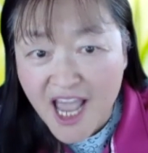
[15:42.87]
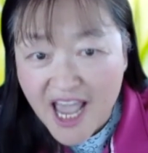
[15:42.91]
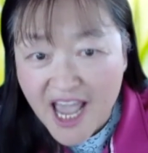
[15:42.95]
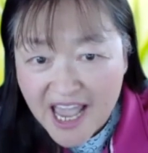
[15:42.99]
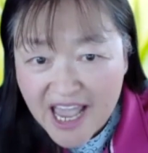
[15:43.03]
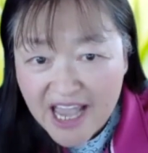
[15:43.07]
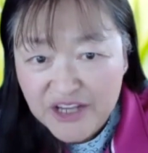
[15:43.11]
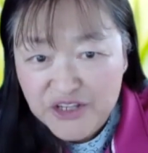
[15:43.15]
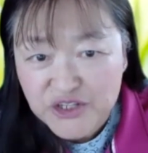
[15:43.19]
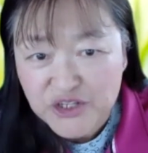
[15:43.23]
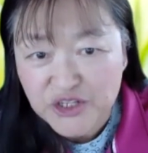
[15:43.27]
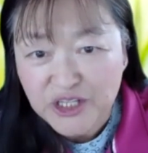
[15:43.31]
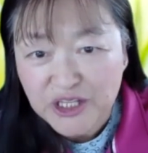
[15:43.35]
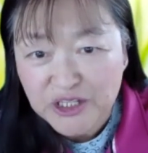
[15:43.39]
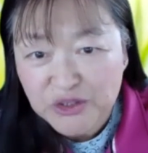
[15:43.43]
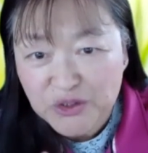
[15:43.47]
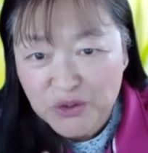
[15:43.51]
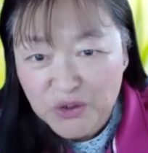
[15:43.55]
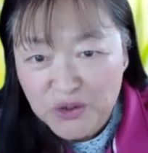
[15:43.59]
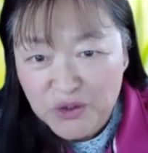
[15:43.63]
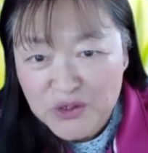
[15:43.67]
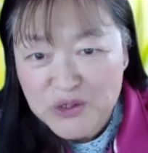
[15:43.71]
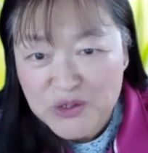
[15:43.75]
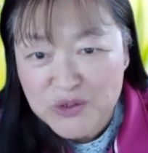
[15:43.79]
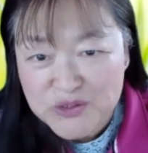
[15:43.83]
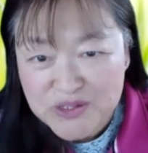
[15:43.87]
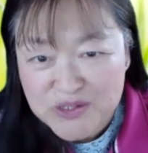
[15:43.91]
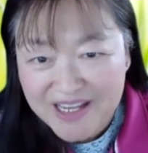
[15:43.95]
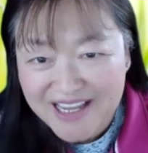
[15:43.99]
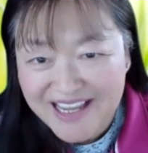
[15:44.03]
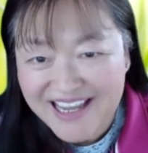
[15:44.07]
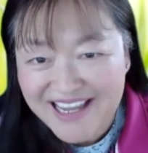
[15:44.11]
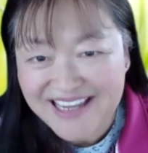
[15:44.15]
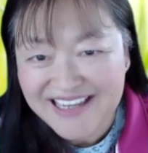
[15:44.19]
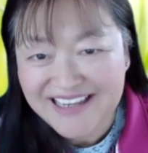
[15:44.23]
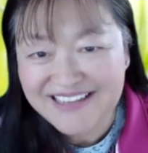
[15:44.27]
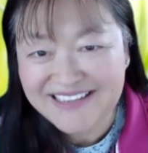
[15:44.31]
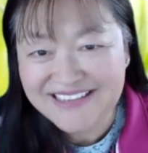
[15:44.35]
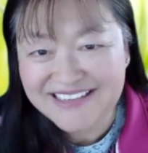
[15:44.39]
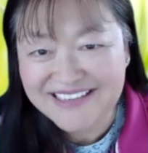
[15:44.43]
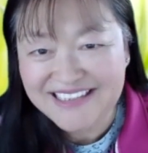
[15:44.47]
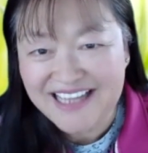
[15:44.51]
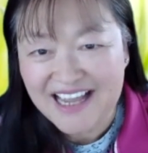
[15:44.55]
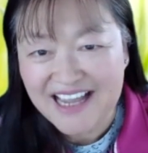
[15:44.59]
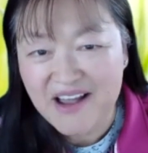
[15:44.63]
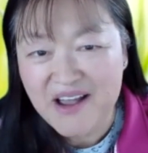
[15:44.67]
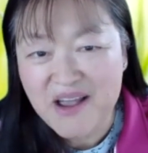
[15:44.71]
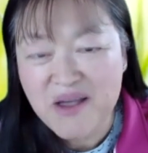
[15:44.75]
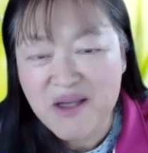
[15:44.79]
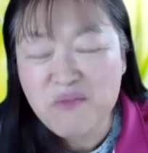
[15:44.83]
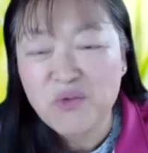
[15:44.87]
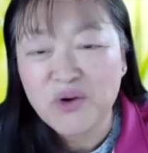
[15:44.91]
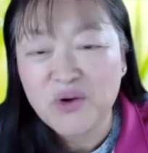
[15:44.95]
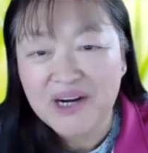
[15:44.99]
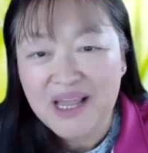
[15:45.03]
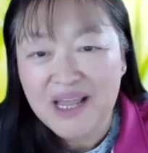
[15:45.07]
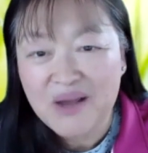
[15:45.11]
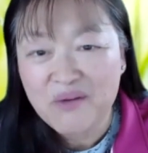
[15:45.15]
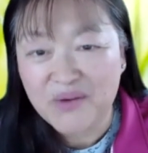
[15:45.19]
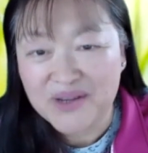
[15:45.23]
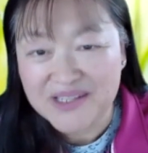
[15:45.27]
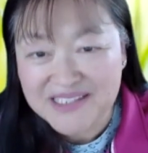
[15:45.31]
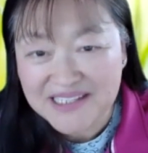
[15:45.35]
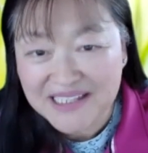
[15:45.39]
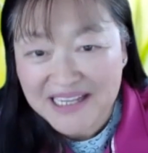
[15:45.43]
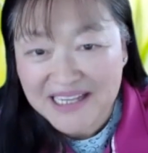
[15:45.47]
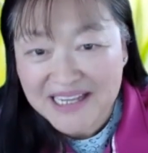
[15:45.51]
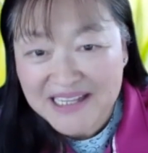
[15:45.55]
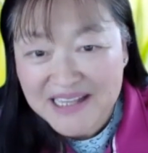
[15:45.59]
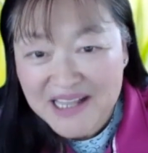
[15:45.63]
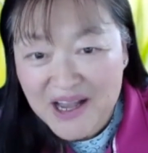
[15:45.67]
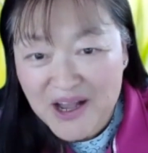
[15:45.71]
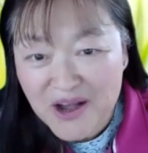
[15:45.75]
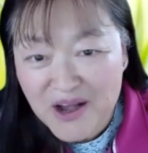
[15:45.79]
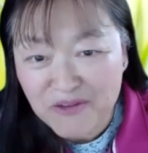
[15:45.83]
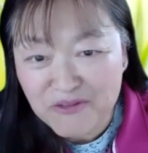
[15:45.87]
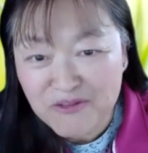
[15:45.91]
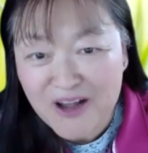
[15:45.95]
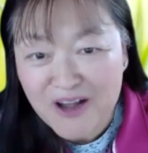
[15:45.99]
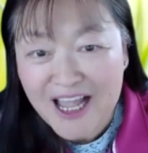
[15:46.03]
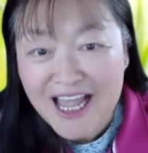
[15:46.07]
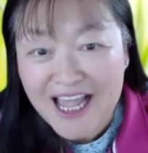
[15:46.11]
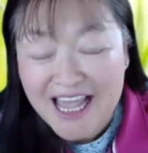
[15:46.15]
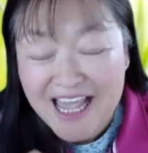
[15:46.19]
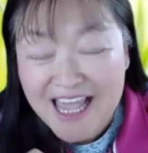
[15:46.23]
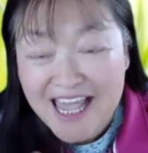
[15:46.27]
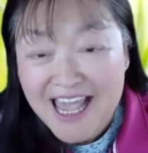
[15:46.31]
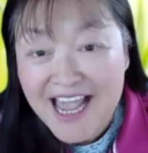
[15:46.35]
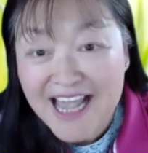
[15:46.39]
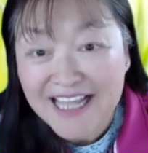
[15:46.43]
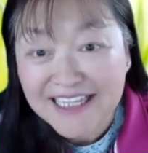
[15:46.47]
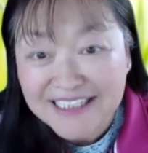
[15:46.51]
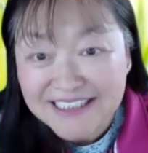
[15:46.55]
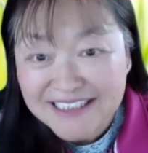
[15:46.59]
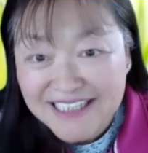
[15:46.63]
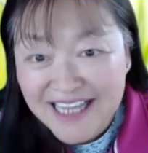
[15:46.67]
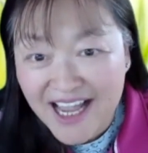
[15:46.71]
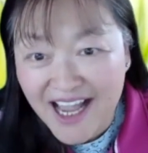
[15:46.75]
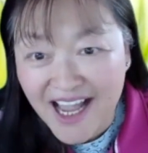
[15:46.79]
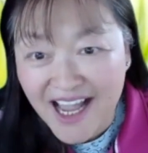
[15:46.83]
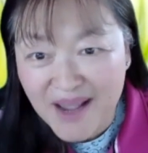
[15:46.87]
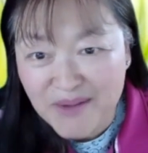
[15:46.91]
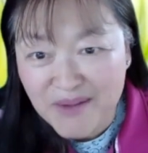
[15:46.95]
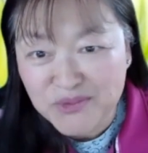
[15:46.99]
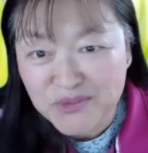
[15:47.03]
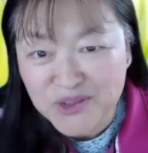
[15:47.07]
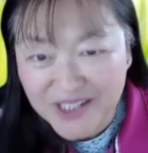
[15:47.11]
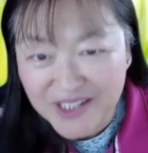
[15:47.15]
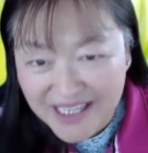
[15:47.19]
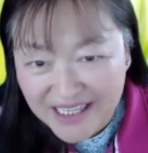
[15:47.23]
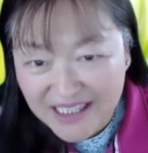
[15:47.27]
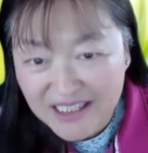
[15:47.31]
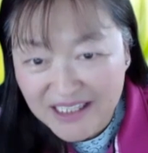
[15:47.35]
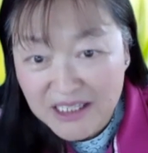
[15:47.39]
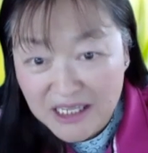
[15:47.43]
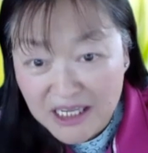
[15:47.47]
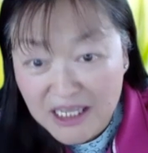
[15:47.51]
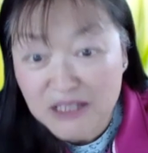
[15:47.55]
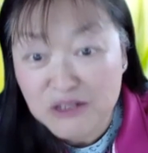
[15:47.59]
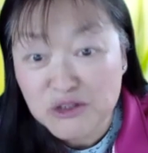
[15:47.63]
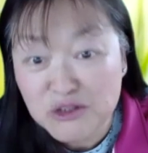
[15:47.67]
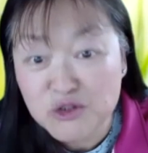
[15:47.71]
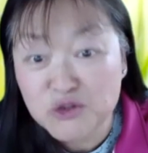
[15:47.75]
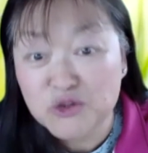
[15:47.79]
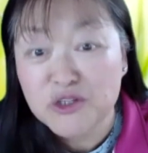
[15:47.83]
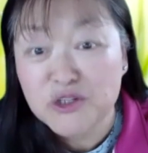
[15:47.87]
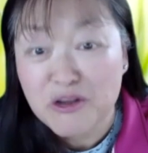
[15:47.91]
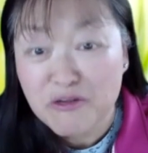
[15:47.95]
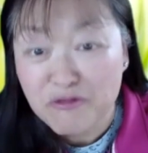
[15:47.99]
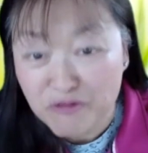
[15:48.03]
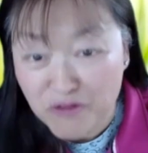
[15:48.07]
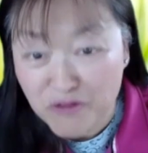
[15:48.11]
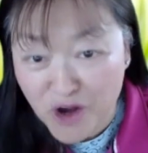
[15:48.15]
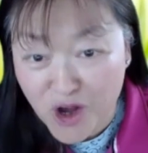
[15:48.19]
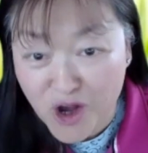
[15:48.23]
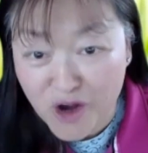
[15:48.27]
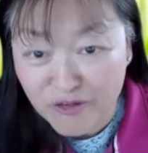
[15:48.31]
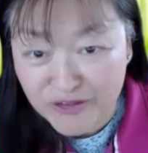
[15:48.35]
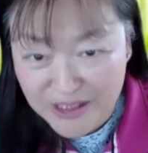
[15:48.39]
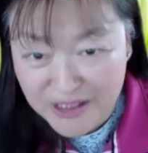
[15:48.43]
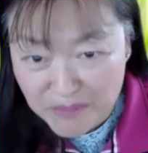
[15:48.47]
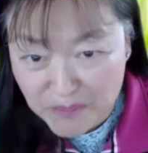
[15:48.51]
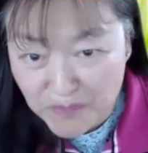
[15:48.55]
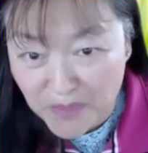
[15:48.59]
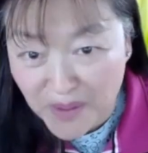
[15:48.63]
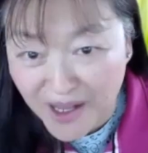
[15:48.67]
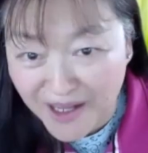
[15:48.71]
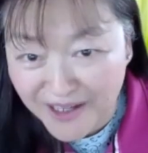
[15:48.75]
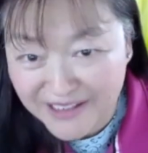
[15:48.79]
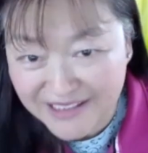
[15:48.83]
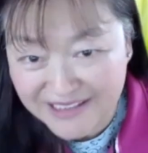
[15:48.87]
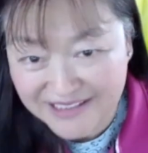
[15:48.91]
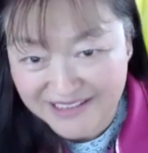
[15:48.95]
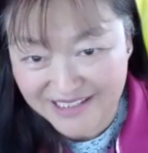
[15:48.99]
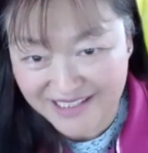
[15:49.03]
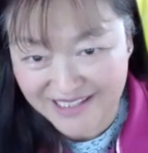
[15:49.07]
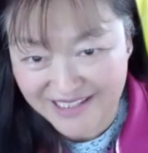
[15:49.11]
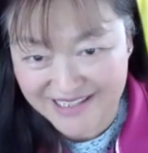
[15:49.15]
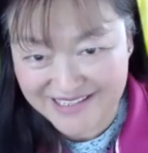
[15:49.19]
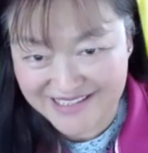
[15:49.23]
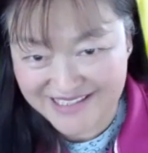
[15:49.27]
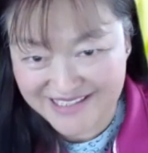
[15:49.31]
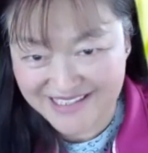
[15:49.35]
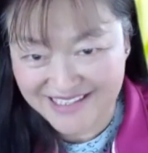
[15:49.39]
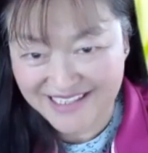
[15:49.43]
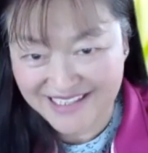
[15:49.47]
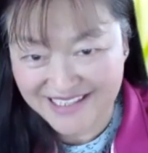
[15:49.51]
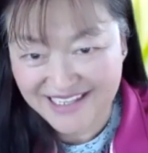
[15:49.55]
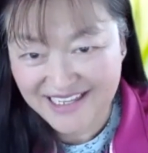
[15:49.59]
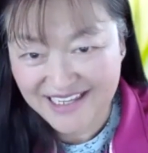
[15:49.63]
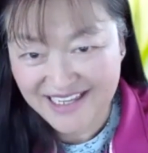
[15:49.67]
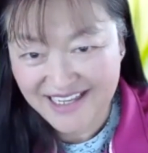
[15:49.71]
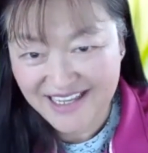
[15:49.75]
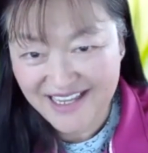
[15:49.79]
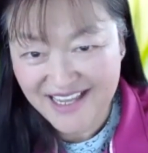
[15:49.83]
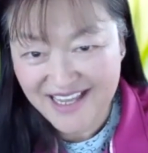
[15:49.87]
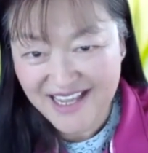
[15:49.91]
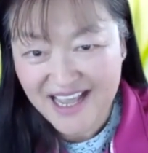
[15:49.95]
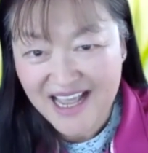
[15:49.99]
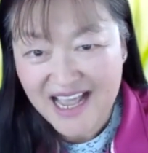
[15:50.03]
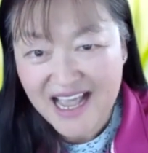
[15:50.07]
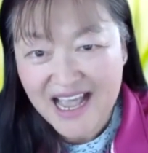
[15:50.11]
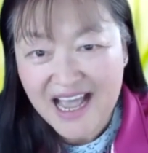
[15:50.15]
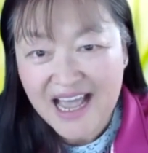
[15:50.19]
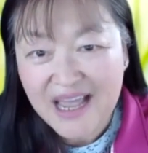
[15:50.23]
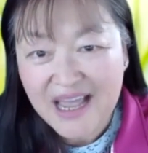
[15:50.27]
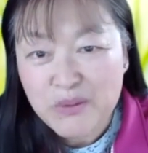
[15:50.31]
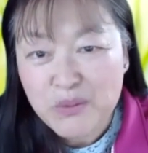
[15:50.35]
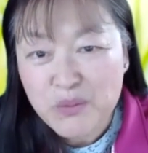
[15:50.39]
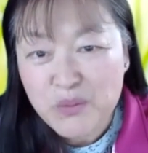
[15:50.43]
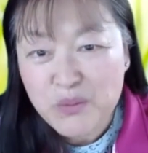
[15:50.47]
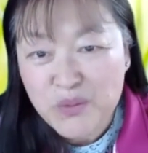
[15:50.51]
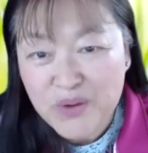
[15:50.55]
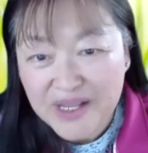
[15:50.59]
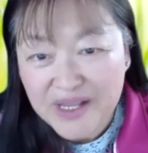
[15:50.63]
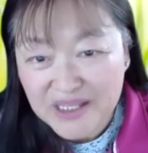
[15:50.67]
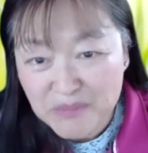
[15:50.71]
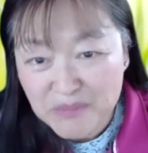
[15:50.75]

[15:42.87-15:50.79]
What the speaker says: Actually, during those 8 years time when I was laid off, I had the time to get involved in politics. I read